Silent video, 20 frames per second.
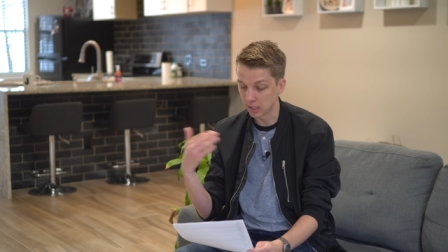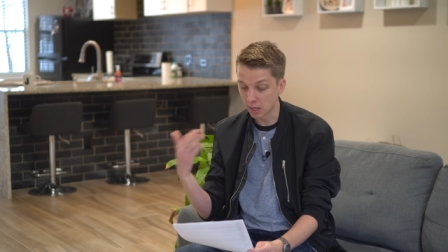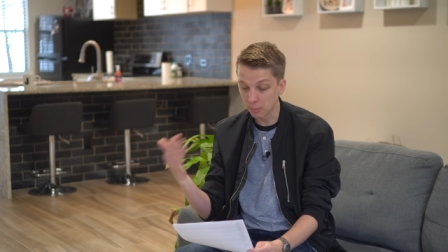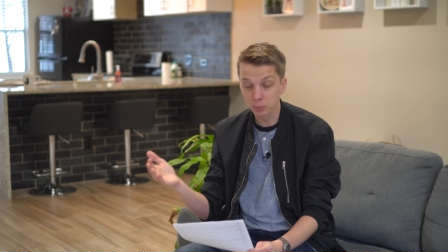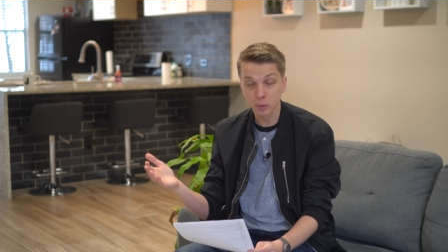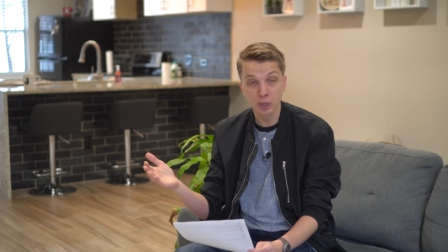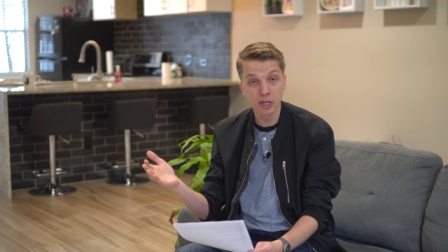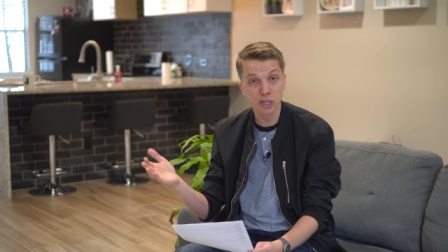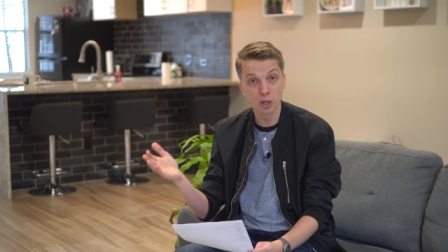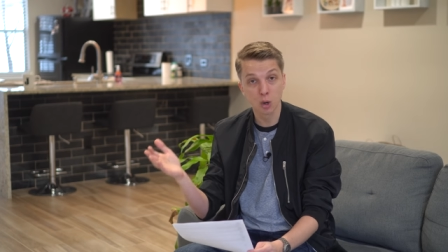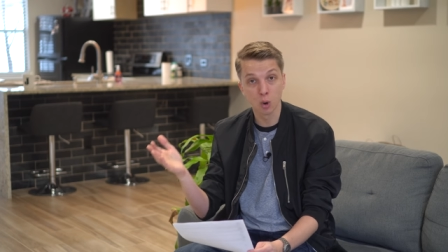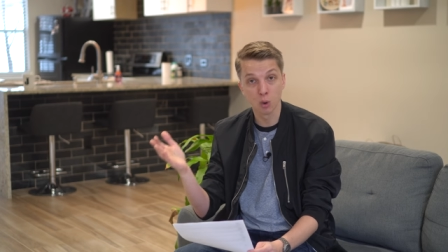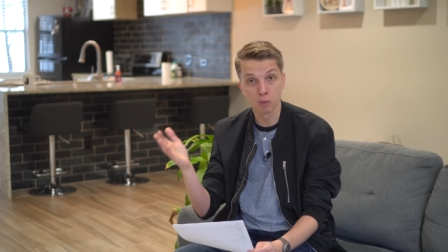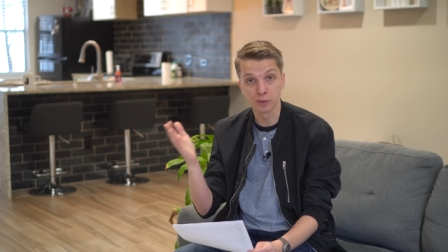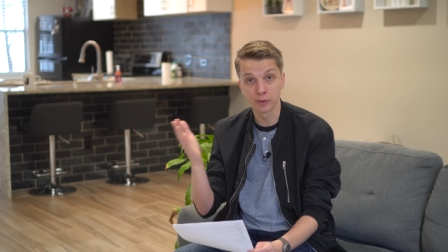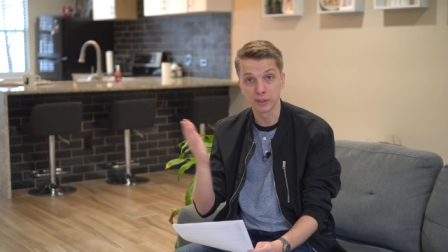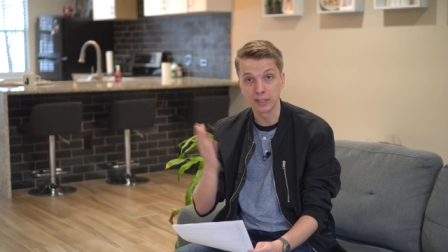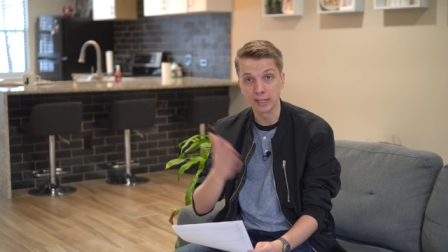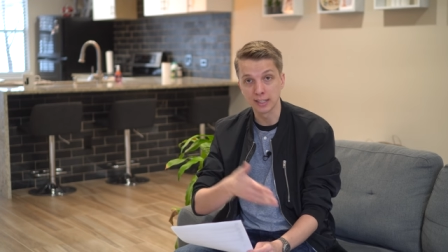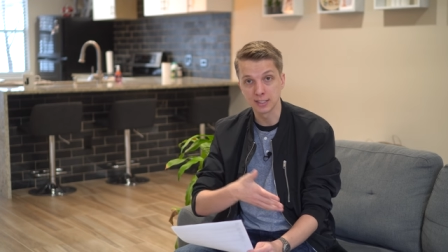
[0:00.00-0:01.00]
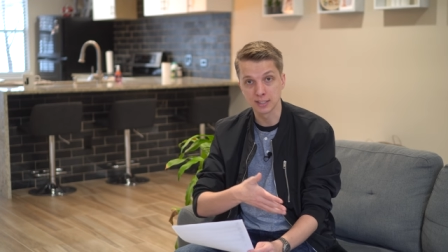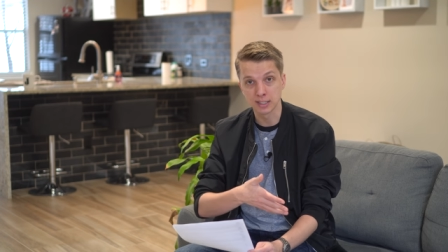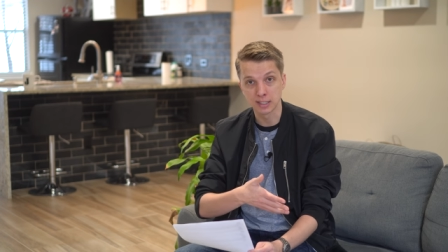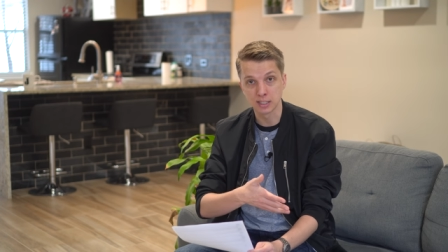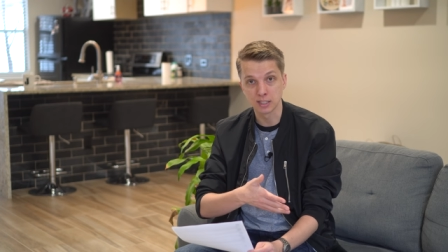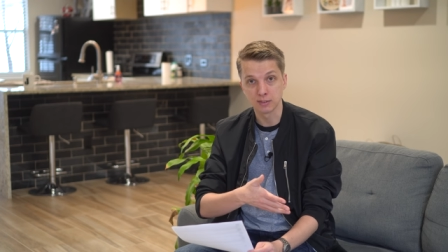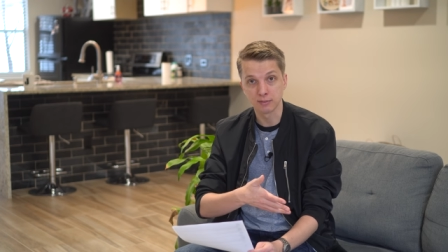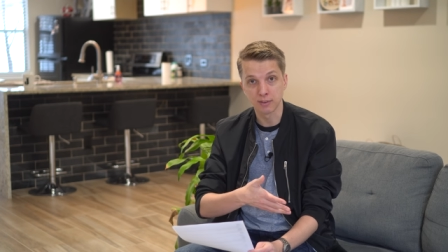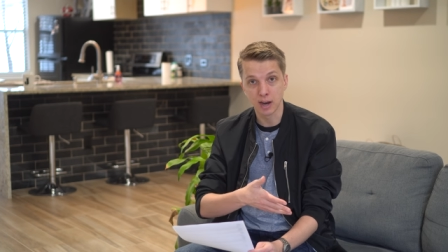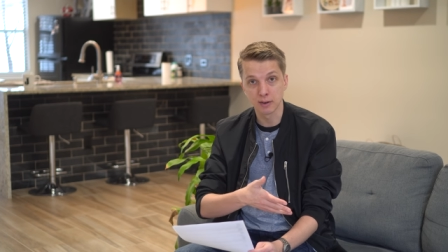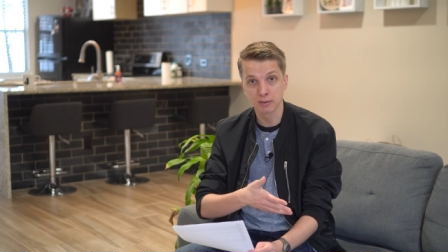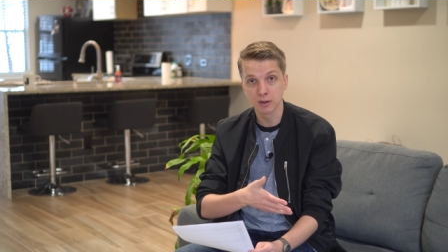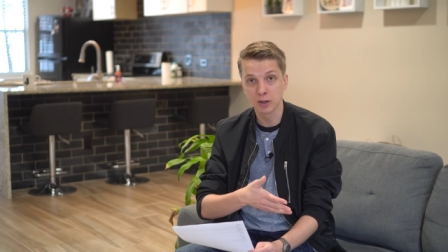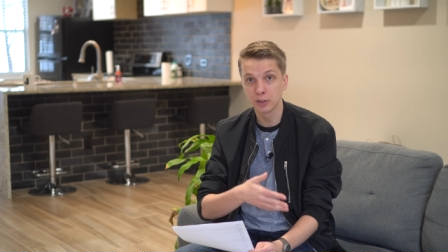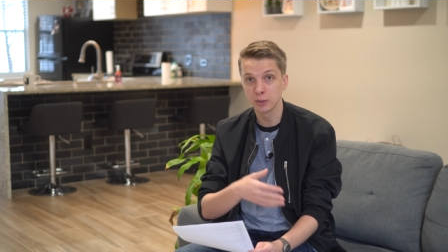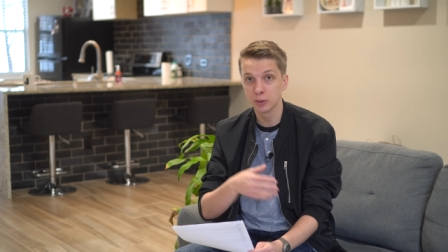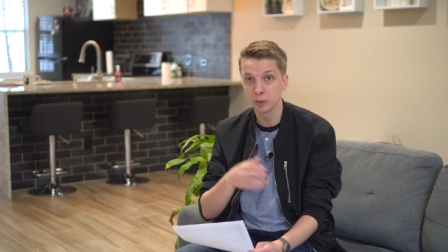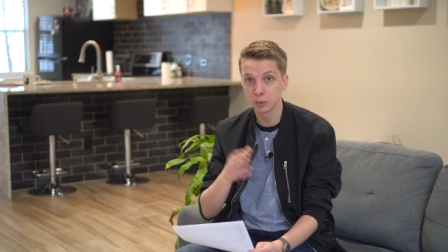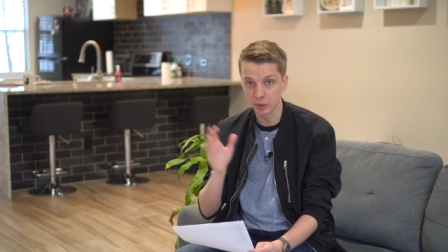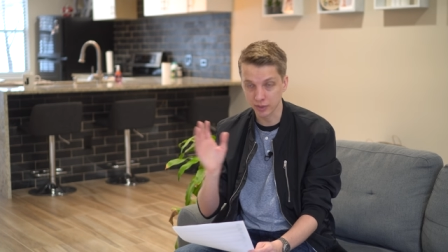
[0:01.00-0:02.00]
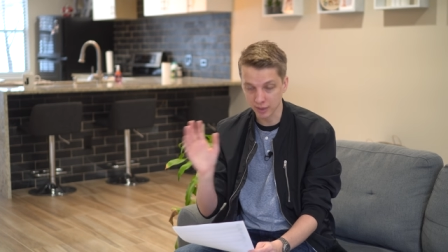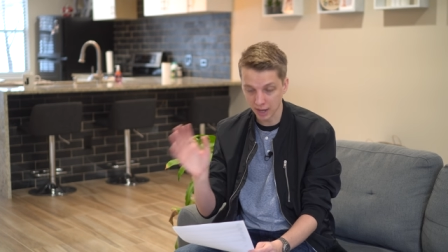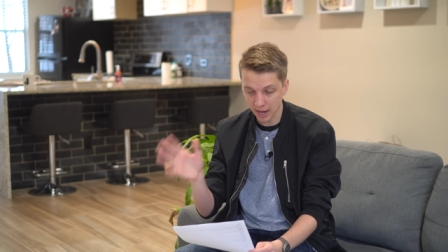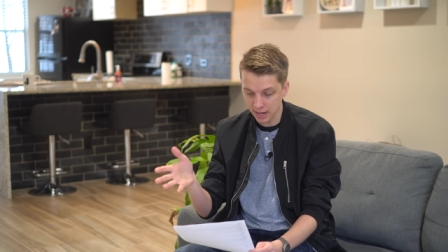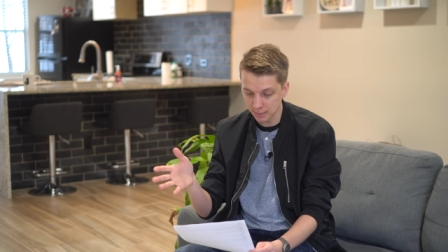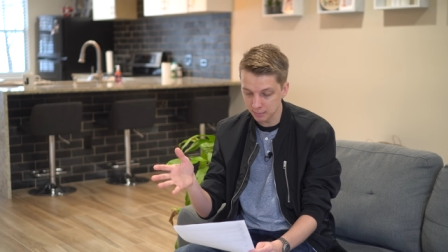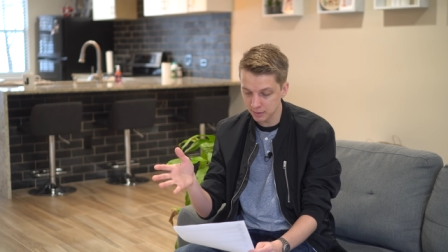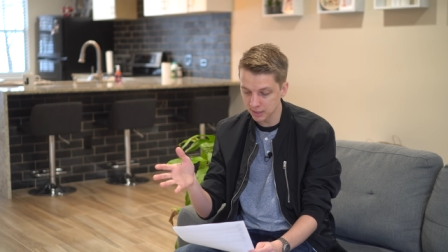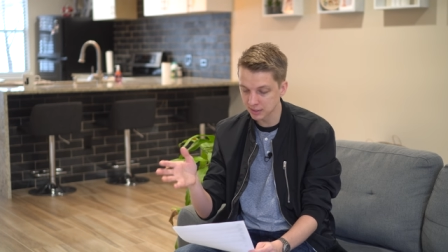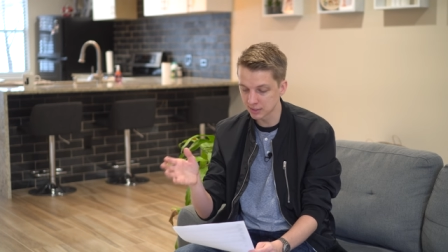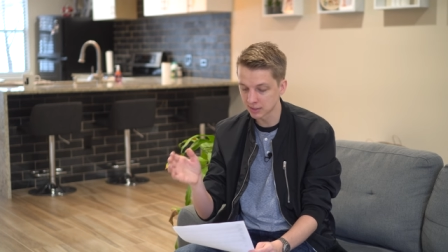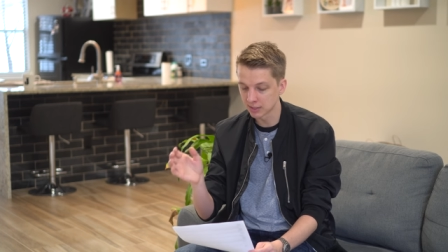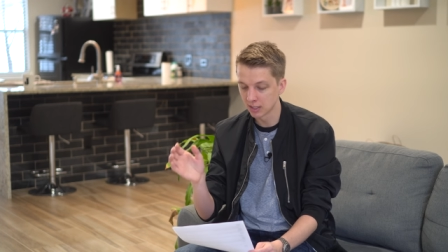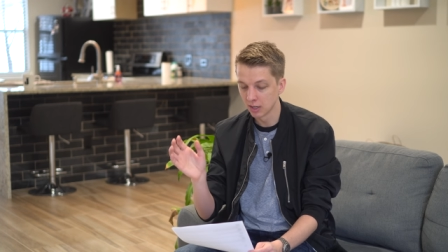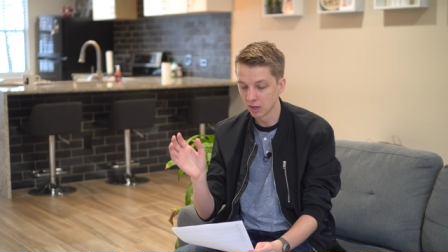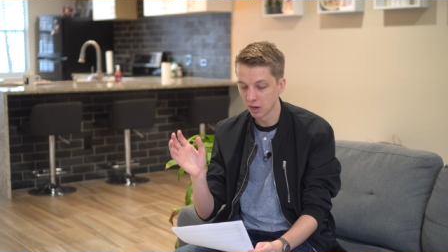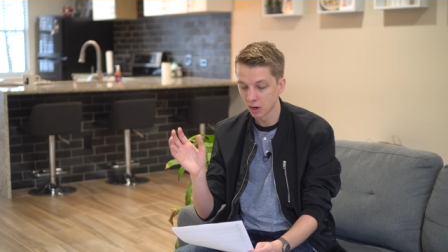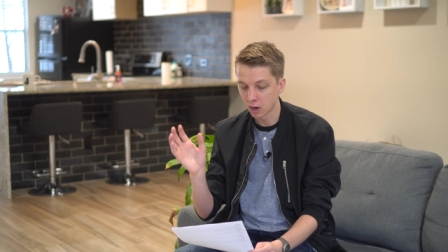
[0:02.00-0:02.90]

an upgrade over the A6500 with IBIS,